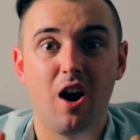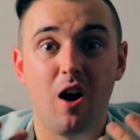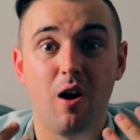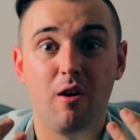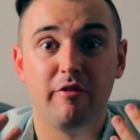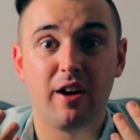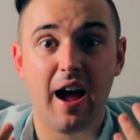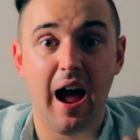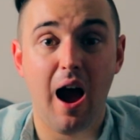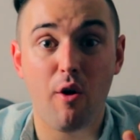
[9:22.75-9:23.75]
of
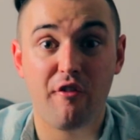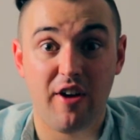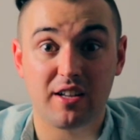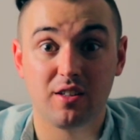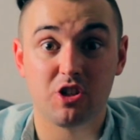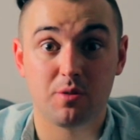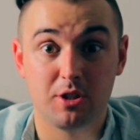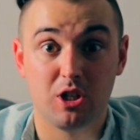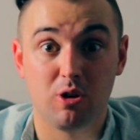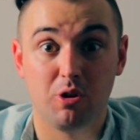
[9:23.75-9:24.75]
how effective this
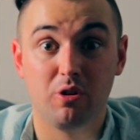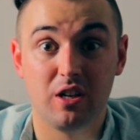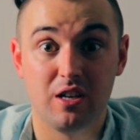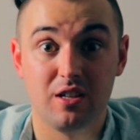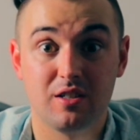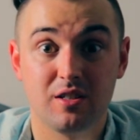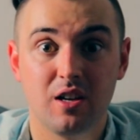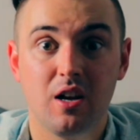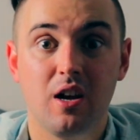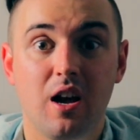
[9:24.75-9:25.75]
material is.